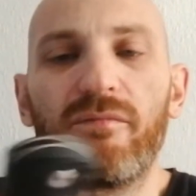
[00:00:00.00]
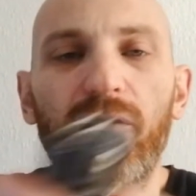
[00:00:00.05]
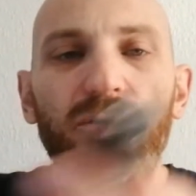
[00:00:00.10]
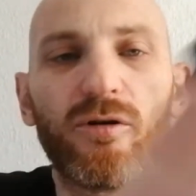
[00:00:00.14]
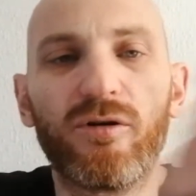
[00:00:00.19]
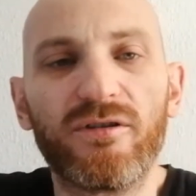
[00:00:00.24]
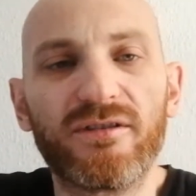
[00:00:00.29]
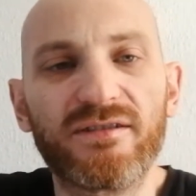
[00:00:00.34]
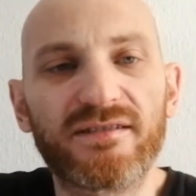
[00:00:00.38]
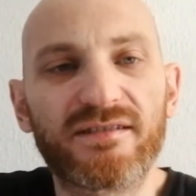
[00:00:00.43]

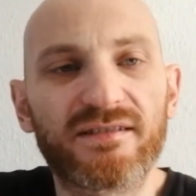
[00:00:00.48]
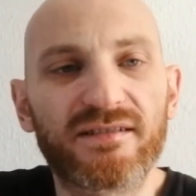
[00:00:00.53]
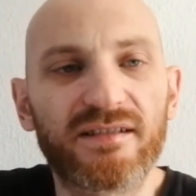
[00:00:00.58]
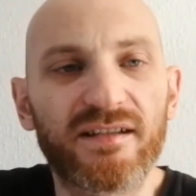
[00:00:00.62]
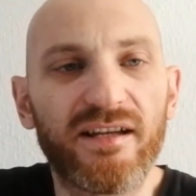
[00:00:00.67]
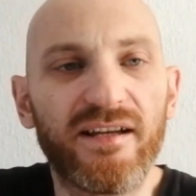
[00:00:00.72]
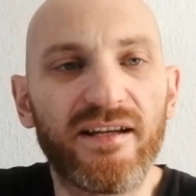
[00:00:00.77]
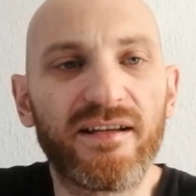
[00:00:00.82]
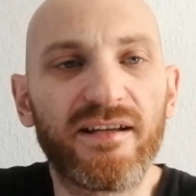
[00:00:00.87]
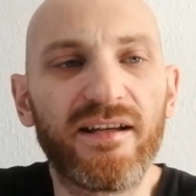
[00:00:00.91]
Because
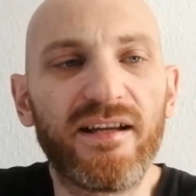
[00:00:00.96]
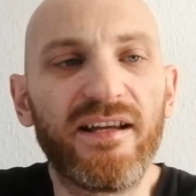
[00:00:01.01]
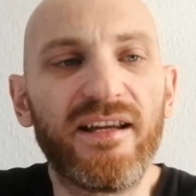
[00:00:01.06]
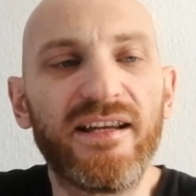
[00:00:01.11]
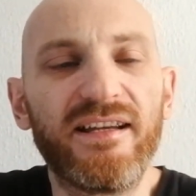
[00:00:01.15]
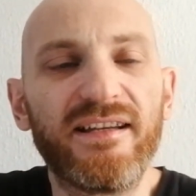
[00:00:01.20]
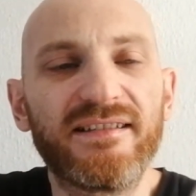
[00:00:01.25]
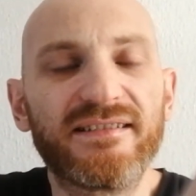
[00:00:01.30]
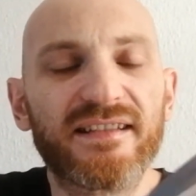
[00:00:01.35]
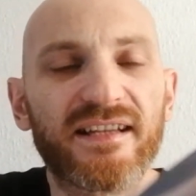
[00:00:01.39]
it
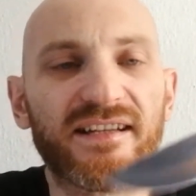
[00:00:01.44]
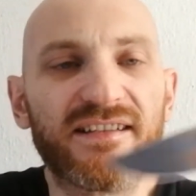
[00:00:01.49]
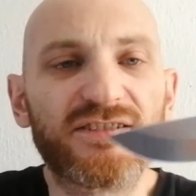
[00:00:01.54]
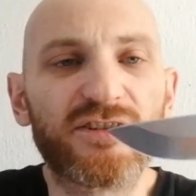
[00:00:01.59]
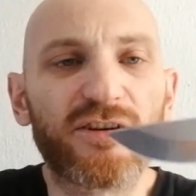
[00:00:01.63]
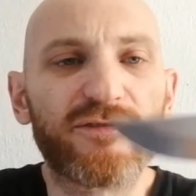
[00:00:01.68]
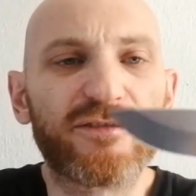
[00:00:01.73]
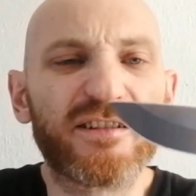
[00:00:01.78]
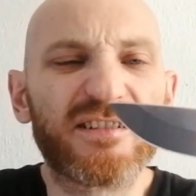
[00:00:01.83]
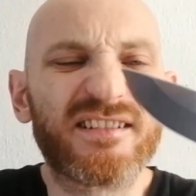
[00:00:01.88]
is a
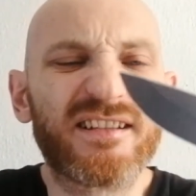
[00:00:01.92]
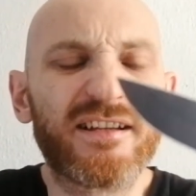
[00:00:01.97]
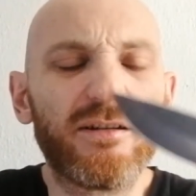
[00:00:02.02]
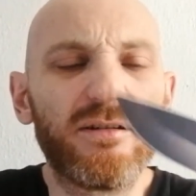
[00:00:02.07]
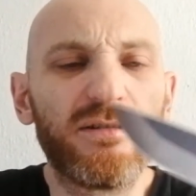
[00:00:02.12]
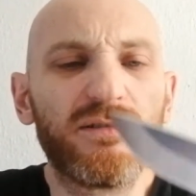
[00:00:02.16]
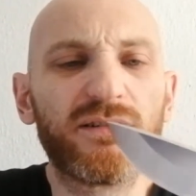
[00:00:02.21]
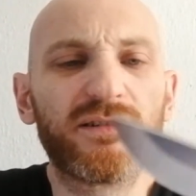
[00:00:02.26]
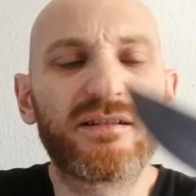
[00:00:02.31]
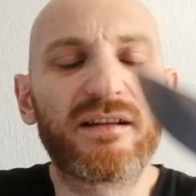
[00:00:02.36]
softer
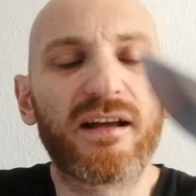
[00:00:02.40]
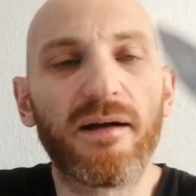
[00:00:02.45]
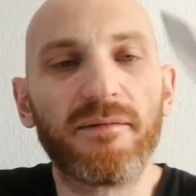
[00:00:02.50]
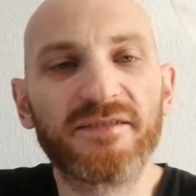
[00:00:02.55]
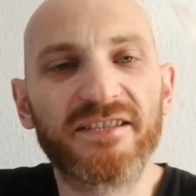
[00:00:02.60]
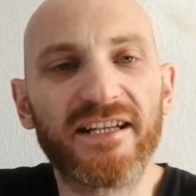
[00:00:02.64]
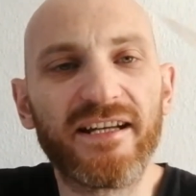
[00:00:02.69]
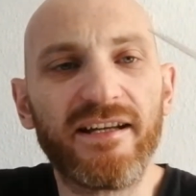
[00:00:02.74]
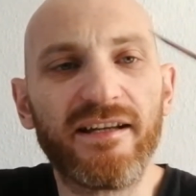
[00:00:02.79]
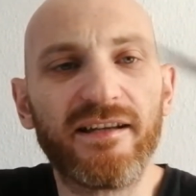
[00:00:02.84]
steel, it
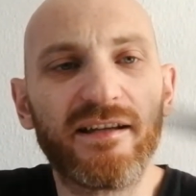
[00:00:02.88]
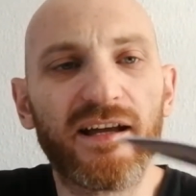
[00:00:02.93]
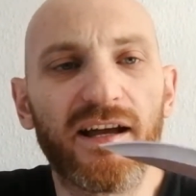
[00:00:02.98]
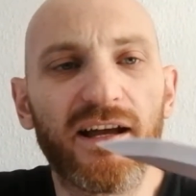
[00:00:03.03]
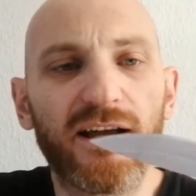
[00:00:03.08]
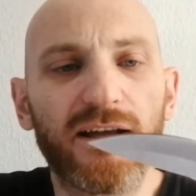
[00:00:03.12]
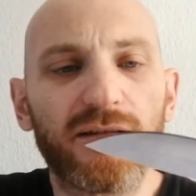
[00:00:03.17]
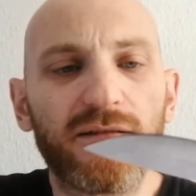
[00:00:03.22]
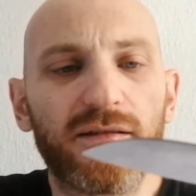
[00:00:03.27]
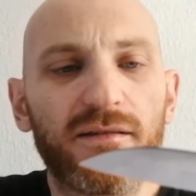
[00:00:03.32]
comes in
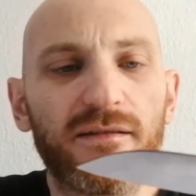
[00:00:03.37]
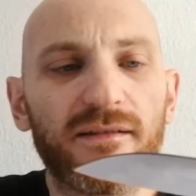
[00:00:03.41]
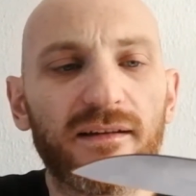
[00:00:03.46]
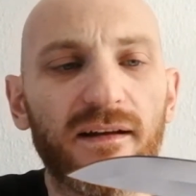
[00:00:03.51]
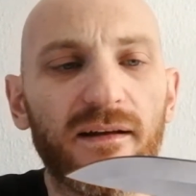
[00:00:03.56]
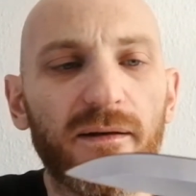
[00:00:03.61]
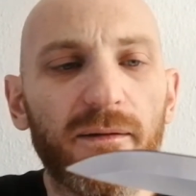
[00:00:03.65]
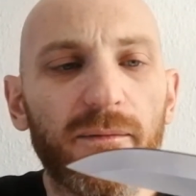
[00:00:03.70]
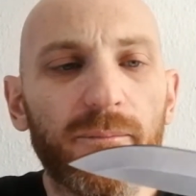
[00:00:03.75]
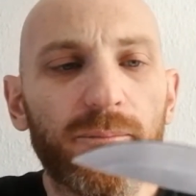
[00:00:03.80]
at,
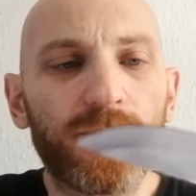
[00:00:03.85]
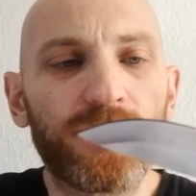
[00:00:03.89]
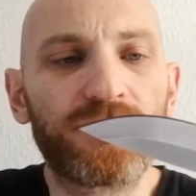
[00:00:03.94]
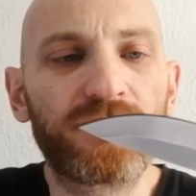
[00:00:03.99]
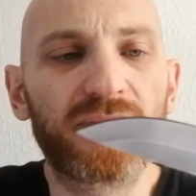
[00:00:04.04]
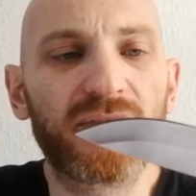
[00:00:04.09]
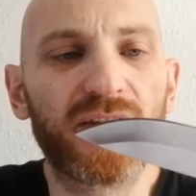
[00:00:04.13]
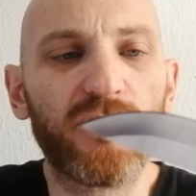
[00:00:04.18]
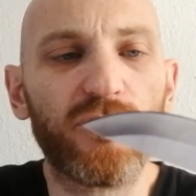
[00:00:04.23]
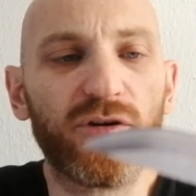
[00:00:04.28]

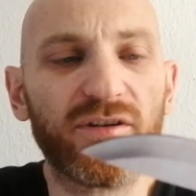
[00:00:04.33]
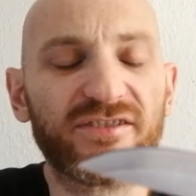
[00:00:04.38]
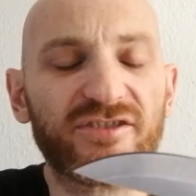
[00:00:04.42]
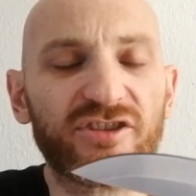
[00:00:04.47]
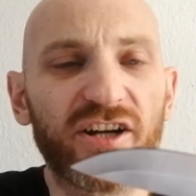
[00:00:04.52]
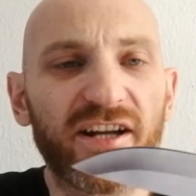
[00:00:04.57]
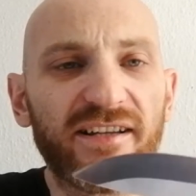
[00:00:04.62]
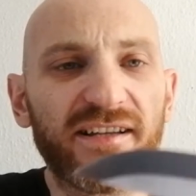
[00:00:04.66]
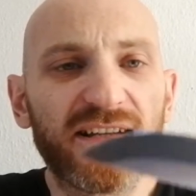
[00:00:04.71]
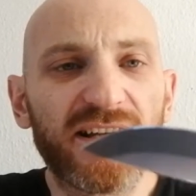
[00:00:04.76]
or it's
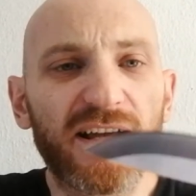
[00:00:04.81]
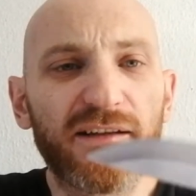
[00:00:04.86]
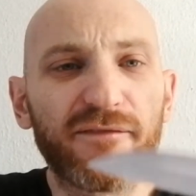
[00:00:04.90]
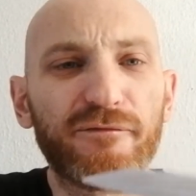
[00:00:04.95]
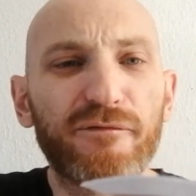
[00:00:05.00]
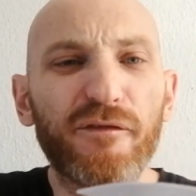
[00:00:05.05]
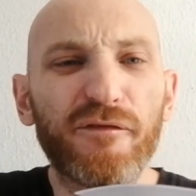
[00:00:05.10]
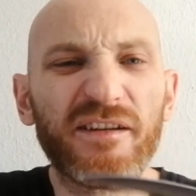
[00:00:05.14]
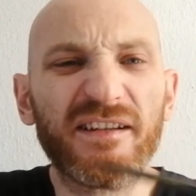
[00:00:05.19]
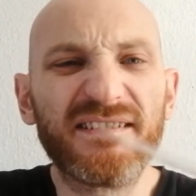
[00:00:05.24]
rated at
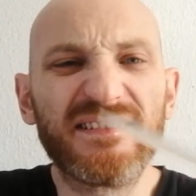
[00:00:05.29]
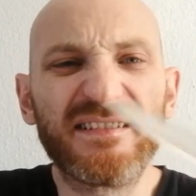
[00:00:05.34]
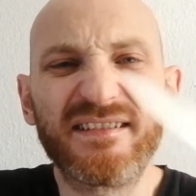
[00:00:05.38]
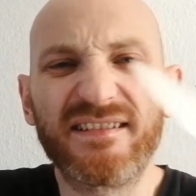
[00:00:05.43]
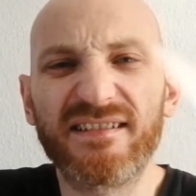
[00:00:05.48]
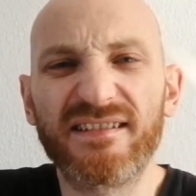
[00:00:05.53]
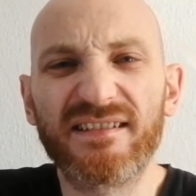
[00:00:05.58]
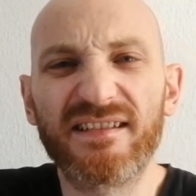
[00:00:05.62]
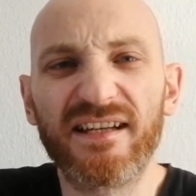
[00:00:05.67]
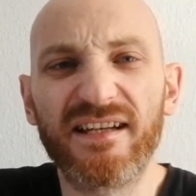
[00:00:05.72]

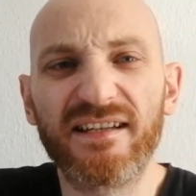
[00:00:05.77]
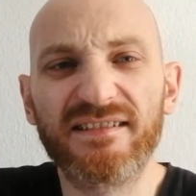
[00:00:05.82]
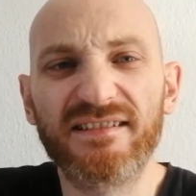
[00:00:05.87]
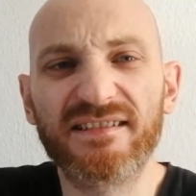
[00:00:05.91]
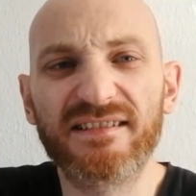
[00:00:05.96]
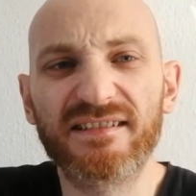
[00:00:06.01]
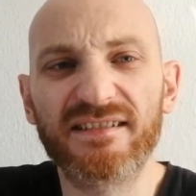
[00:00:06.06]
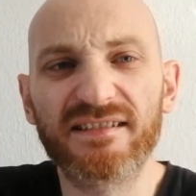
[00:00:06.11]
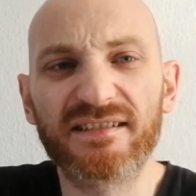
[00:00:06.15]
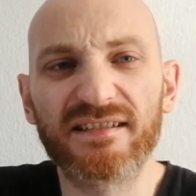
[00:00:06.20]

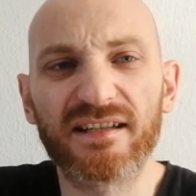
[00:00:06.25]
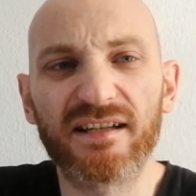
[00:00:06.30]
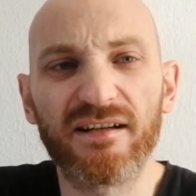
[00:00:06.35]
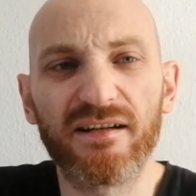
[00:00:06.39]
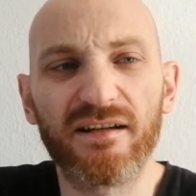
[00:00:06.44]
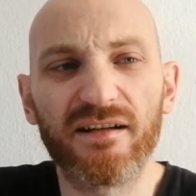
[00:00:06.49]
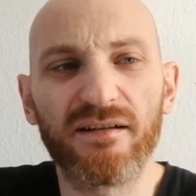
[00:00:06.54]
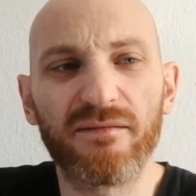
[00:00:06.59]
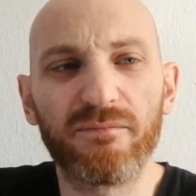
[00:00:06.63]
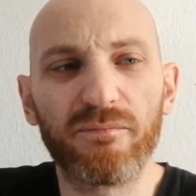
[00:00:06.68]
56
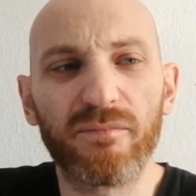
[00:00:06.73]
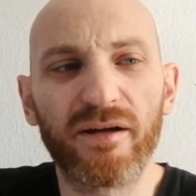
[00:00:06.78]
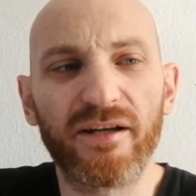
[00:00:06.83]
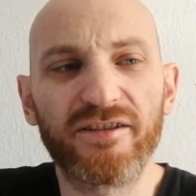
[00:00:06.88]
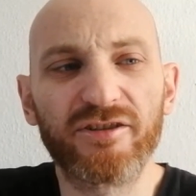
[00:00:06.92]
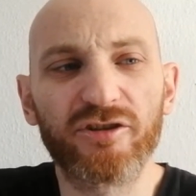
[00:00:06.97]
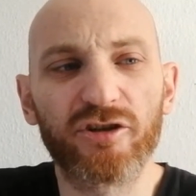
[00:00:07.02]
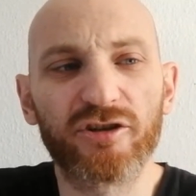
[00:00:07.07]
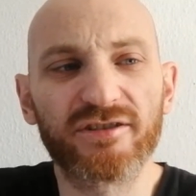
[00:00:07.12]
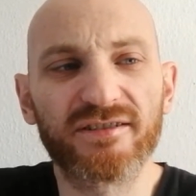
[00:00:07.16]

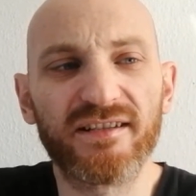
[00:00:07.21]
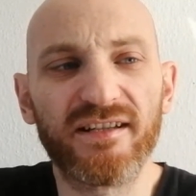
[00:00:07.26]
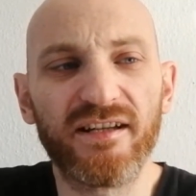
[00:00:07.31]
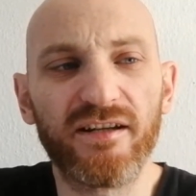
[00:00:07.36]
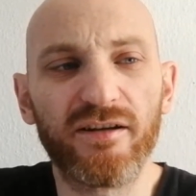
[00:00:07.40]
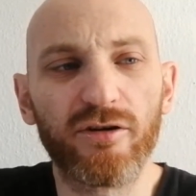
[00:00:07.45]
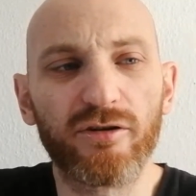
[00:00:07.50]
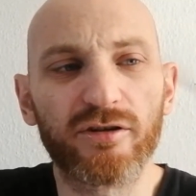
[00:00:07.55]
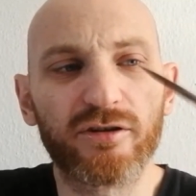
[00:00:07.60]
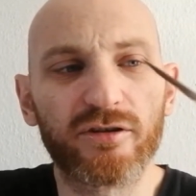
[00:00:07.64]

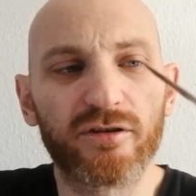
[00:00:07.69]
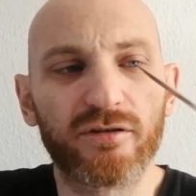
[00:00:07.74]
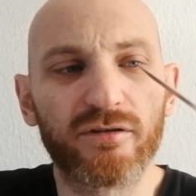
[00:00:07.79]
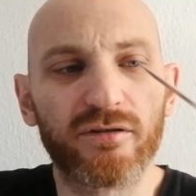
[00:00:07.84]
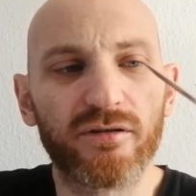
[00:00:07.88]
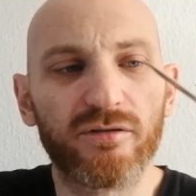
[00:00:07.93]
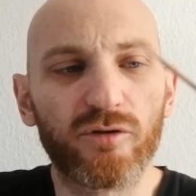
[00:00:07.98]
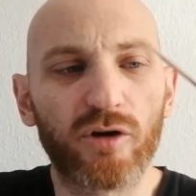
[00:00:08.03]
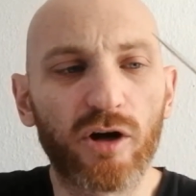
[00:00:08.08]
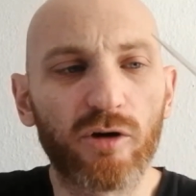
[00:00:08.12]
HRC on the
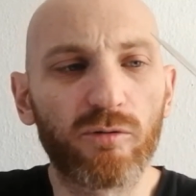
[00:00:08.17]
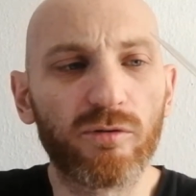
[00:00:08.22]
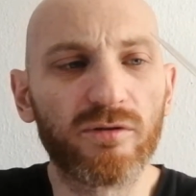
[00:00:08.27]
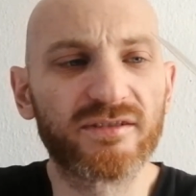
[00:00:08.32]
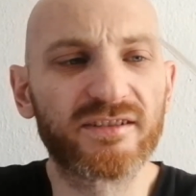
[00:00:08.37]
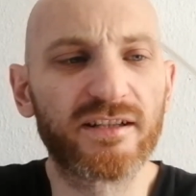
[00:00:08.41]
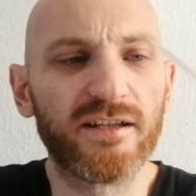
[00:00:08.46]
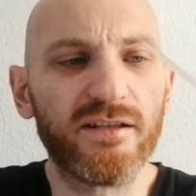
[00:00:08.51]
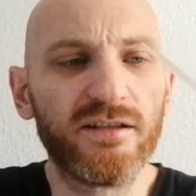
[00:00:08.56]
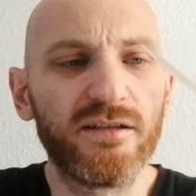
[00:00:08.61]
Rockwell
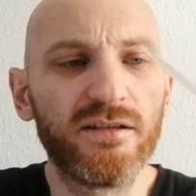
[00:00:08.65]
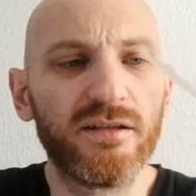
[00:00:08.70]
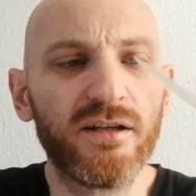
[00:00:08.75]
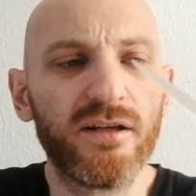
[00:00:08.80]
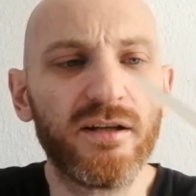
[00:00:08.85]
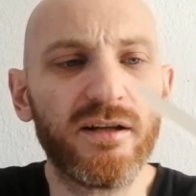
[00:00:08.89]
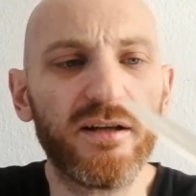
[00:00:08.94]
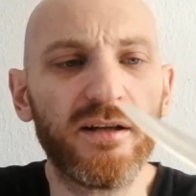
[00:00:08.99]
scale,